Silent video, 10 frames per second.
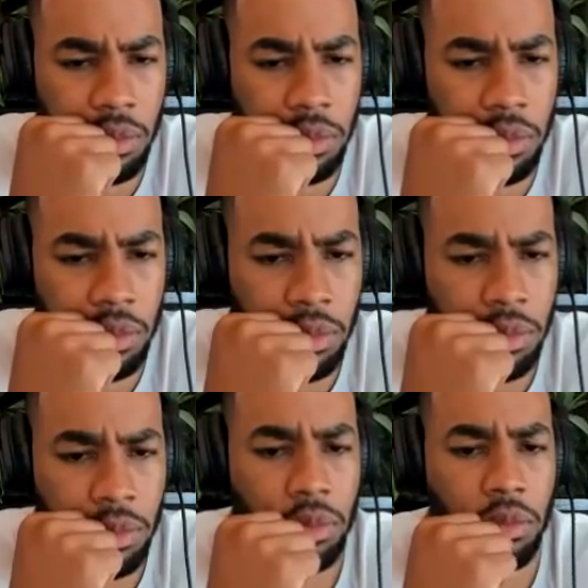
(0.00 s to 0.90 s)

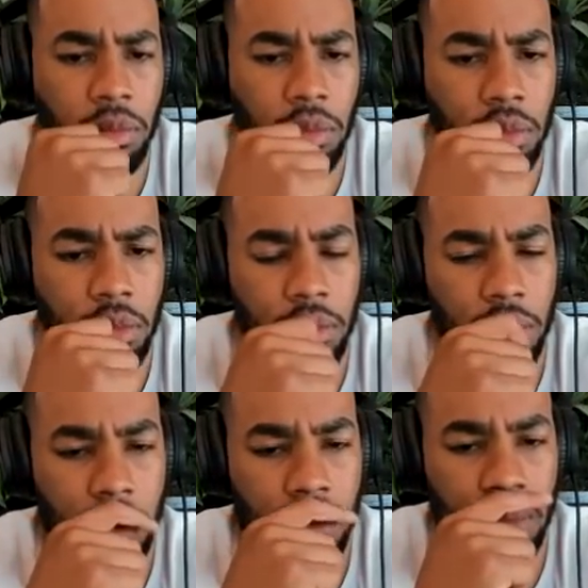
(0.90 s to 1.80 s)

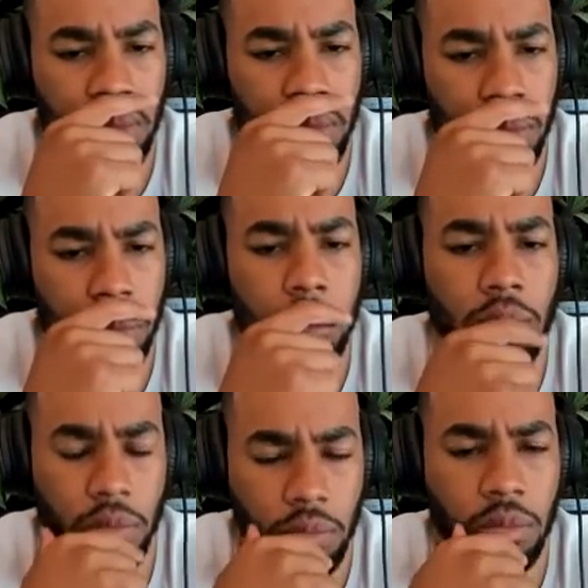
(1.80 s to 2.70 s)
This person isn't speaking.